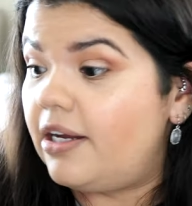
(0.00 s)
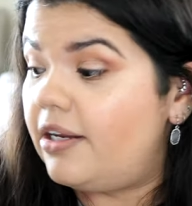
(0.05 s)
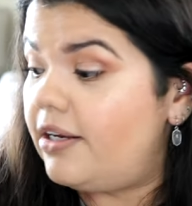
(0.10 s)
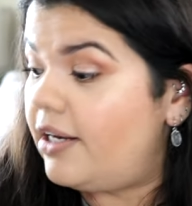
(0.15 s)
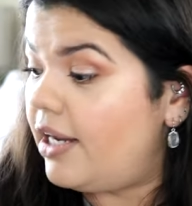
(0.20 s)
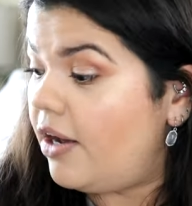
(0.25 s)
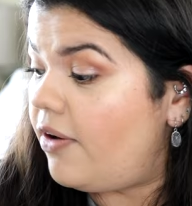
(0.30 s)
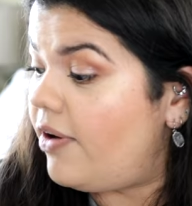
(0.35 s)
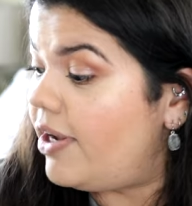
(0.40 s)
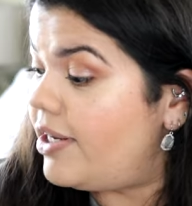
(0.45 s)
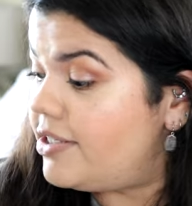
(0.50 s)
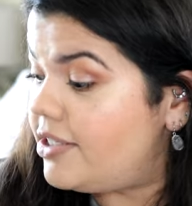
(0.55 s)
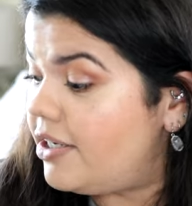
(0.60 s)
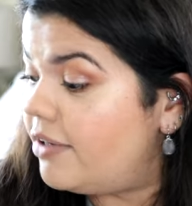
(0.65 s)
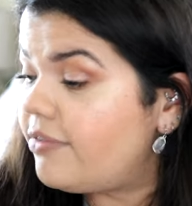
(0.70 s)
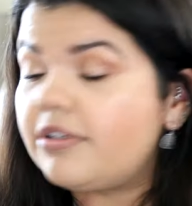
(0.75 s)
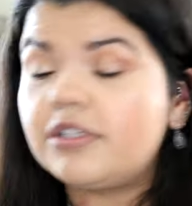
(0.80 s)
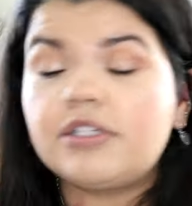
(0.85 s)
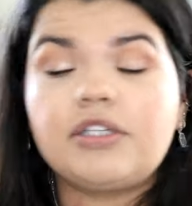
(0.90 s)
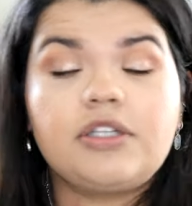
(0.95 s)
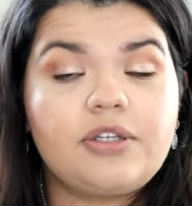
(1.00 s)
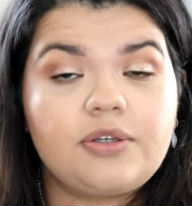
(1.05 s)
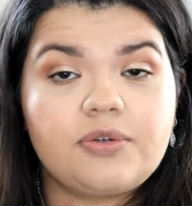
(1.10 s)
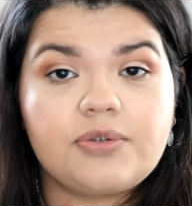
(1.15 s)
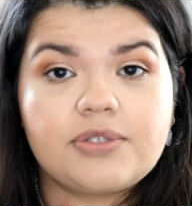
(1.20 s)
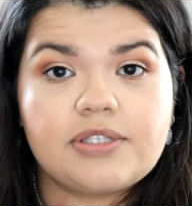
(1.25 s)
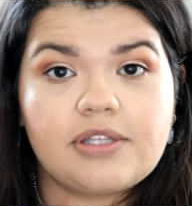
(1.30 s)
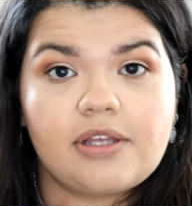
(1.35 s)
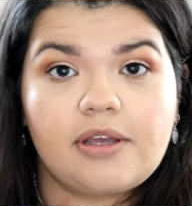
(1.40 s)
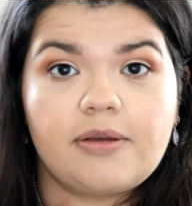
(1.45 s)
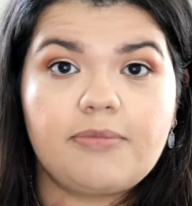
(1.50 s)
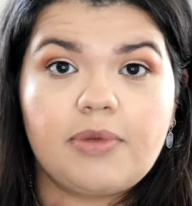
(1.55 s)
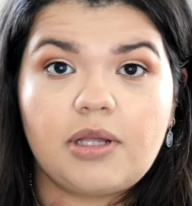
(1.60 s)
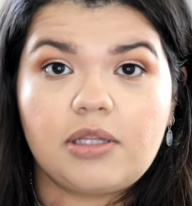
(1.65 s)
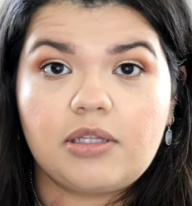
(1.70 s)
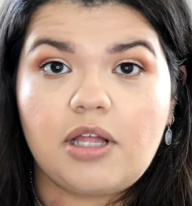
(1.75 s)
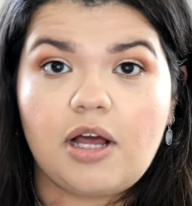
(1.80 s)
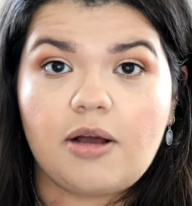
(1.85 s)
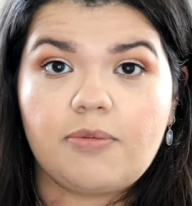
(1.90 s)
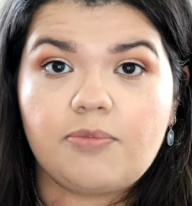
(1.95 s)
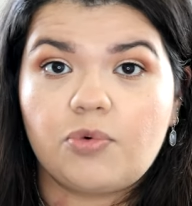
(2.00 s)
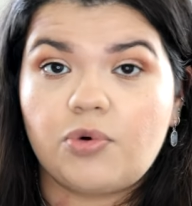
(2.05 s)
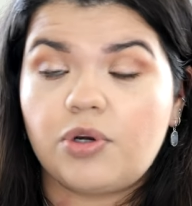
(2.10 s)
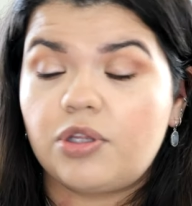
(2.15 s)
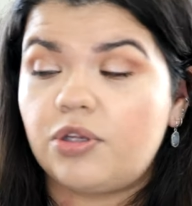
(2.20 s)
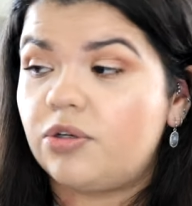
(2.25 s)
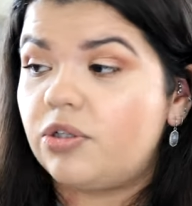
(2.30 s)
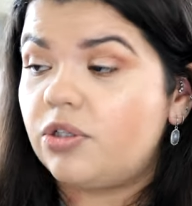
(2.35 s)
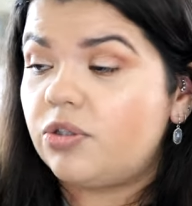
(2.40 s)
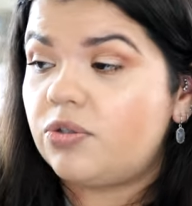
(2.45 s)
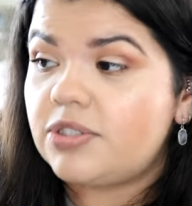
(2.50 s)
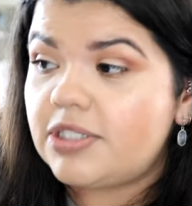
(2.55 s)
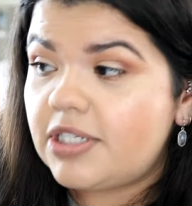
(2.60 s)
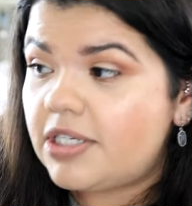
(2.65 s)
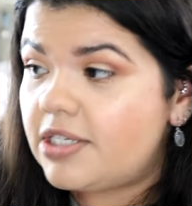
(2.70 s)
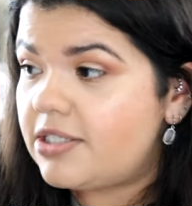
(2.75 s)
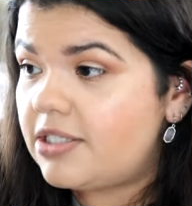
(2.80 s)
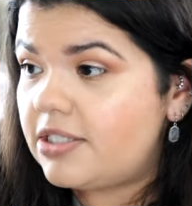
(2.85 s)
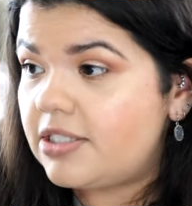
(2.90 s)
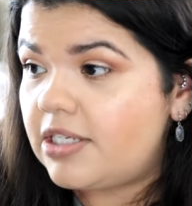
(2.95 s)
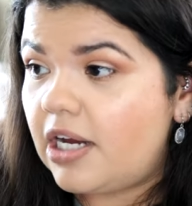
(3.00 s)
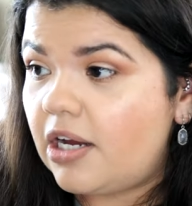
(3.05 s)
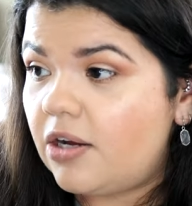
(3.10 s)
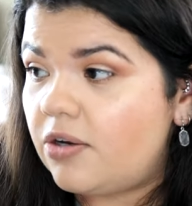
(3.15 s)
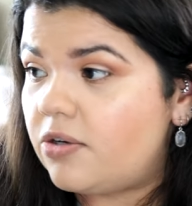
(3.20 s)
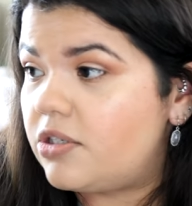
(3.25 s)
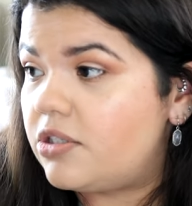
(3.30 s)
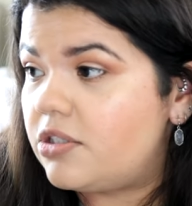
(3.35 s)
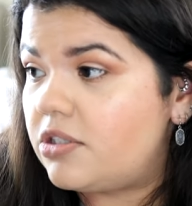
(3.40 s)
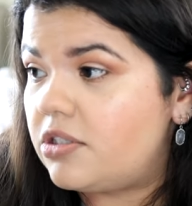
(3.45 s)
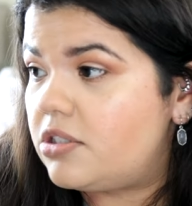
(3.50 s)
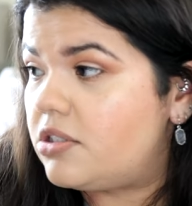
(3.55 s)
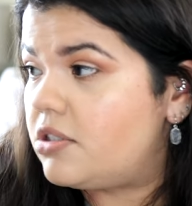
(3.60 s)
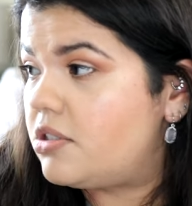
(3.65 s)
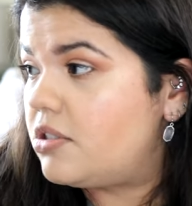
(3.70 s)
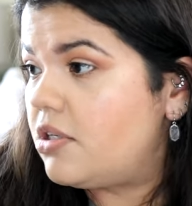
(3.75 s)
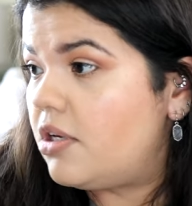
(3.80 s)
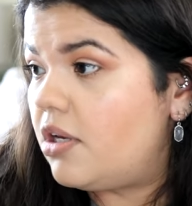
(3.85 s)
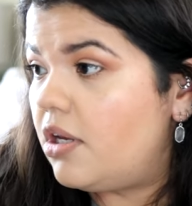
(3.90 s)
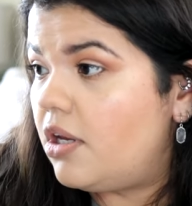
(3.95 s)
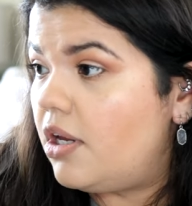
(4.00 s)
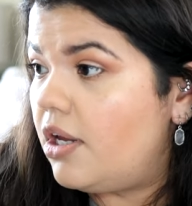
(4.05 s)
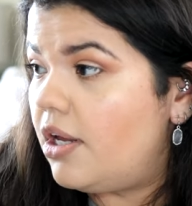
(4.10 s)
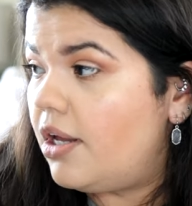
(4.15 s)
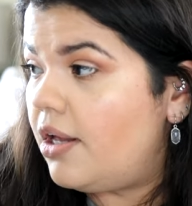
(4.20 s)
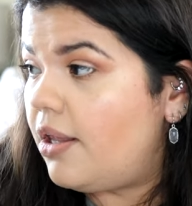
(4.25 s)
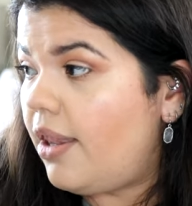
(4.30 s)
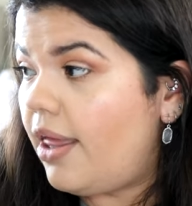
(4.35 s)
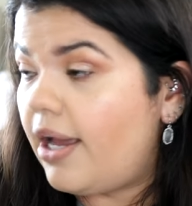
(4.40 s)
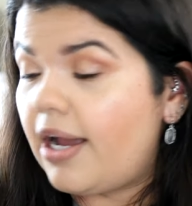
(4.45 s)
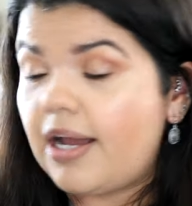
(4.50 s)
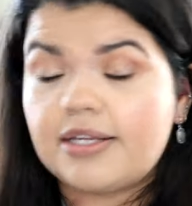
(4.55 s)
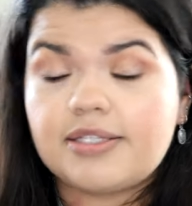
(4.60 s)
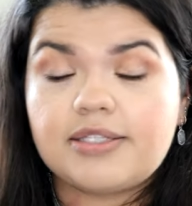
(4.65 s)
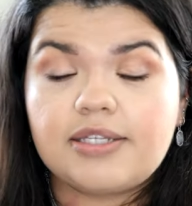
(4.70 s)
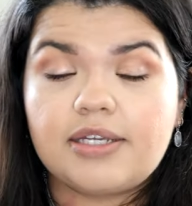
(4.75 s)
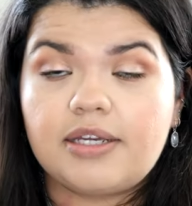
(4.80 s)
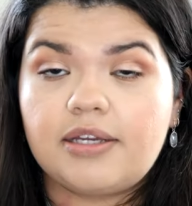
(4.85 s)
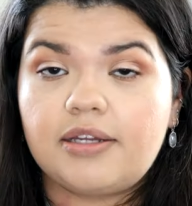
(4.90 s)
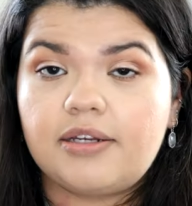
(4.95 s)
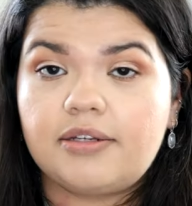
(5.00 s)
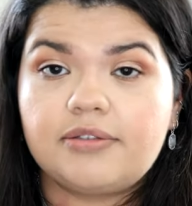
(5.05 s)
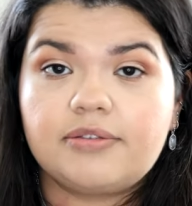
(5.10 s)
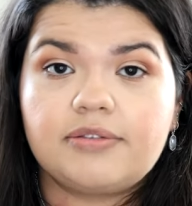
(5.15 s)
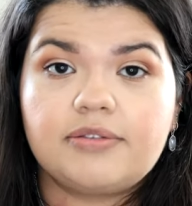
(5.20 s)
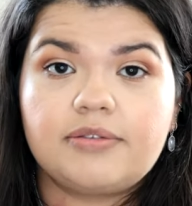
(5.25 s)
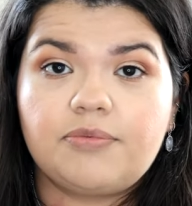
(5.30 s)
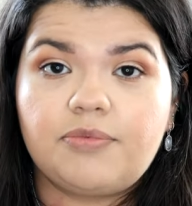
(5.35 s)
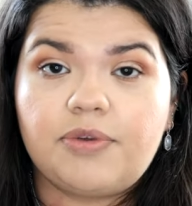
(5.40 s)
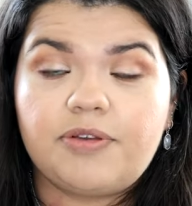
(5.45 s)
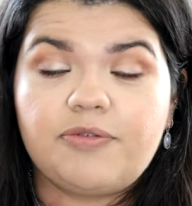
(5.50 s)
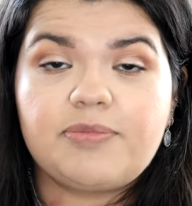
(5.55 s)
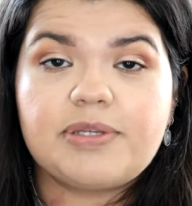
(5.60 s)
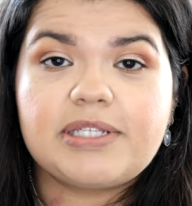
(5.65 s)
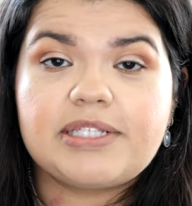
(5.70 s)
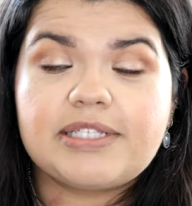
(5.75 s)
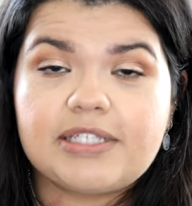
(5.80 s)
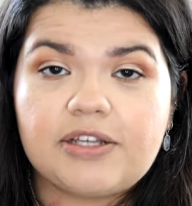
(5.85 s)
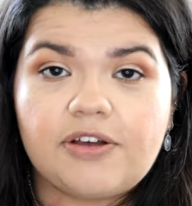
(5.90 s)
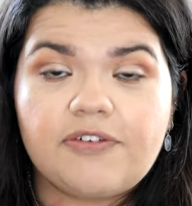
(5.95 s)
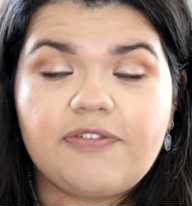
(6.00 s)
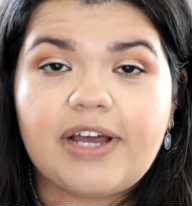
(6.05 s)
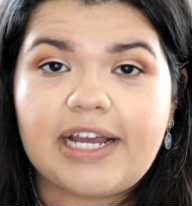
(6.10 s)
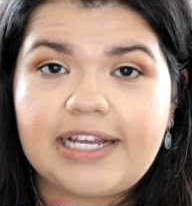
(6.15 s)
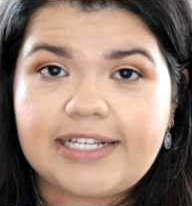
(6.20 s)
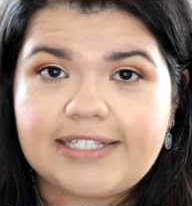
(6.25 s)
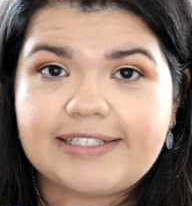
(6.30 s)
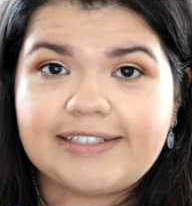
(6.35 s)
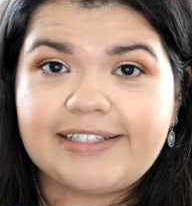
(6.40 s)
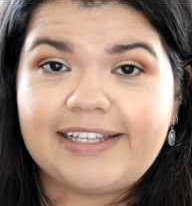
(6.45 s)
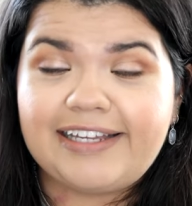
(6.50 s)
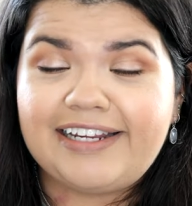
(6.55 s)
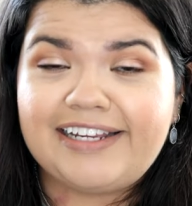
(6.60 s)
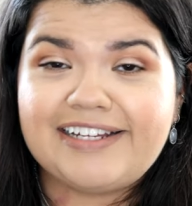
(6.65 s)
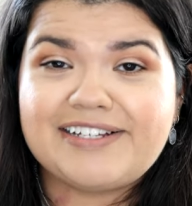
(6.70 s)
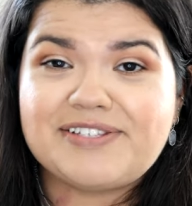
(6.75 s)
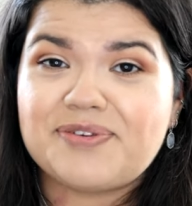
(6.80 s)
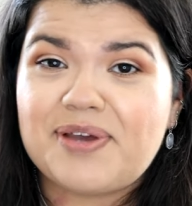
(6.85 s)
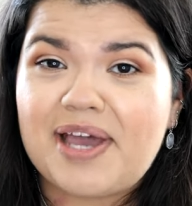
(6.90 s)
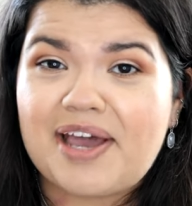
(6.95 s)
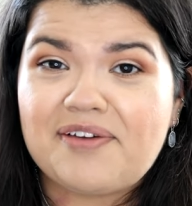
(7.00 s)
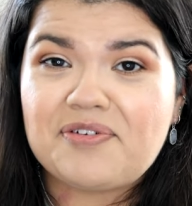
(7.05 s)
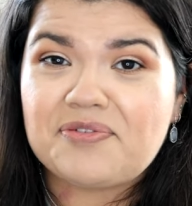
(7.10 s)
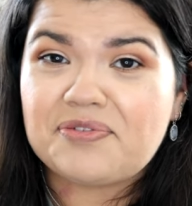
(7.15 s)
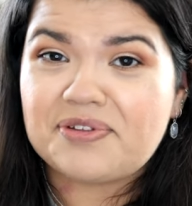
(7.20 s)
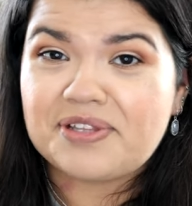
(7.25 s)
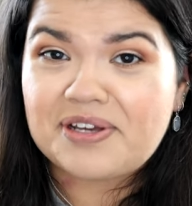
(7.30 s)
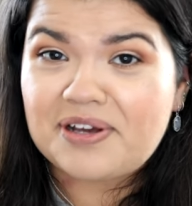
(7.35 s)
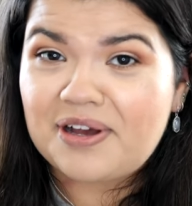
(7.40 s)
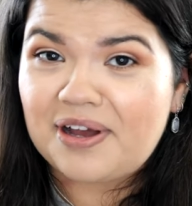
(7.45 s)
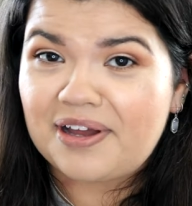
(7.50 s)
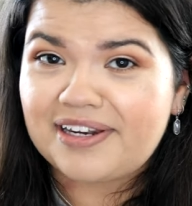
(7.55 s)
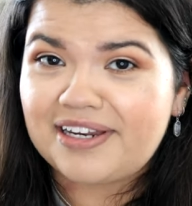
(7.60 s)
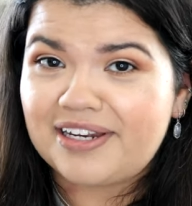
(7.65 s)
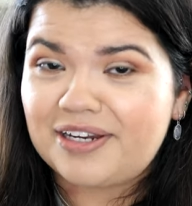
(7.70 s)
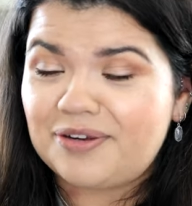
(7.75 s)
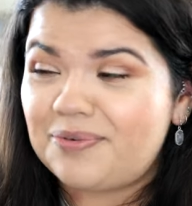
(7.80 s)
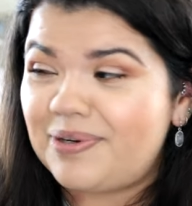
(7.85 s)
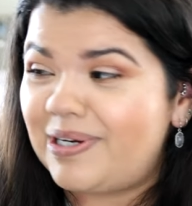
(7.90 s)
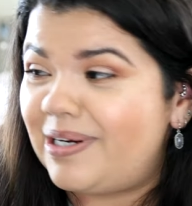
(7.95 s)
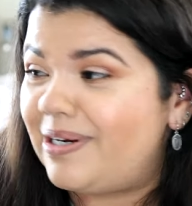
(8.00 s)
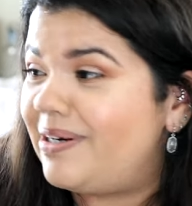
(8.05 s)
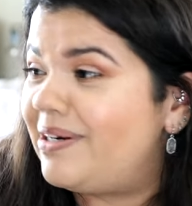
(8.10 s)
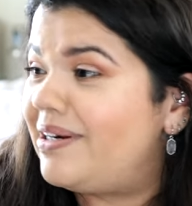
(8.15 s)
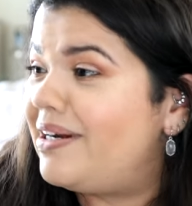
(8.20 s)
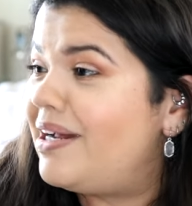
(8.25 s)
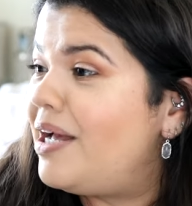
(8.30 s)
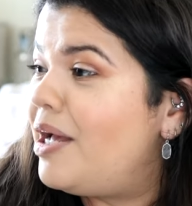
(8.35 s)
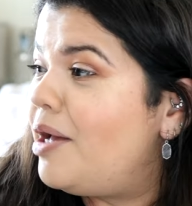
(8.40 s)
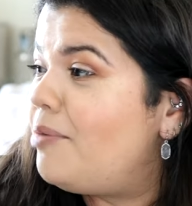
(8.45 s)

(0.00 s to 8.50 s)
And now I definitely use them a lot more. They're a little dusty now because like I said, We've been self-isolating, so I haven't really gone anywhere.